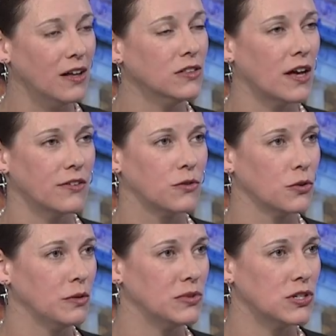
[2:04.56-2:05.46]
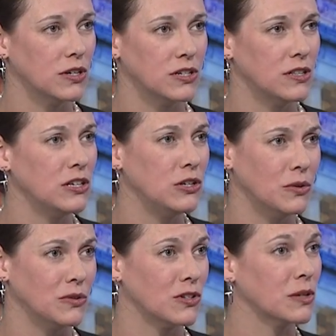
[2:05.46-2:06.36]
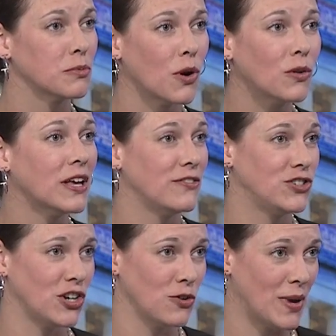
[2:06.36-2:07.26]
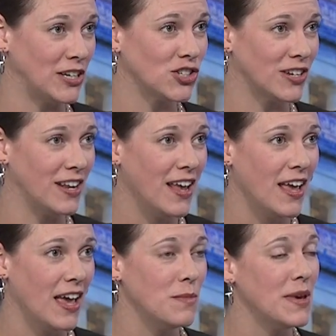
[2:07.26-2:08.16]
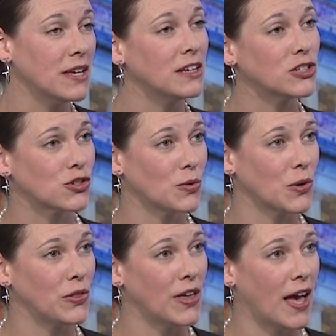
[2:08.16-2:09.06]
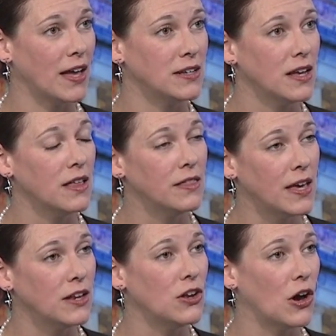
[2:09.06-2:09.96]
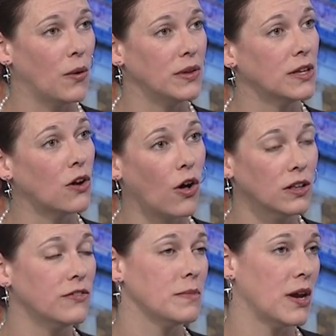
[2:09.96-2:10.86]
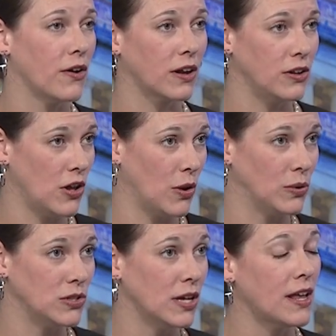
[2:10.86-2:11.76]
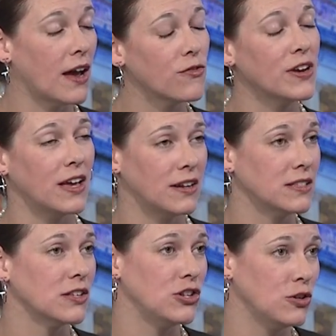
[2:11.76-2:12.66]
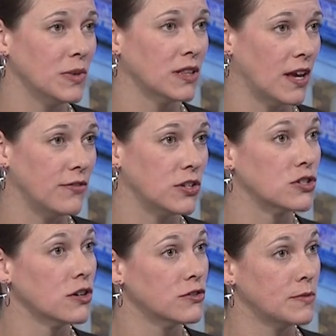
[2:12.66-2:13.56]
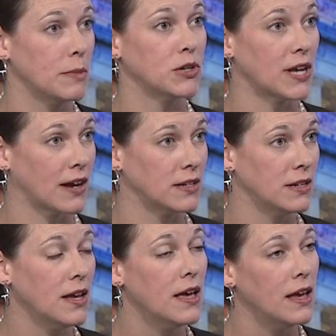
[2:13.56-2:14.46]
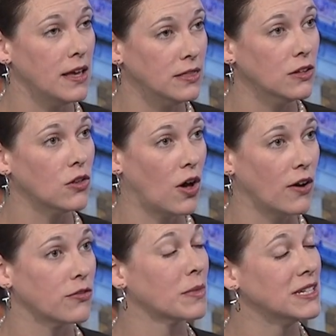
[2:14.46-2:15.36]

a lot of groups, to, to the youth, to the pro life generation, and making sure that they know and that all of America knows that every innocent human life deserves to be protected in the law from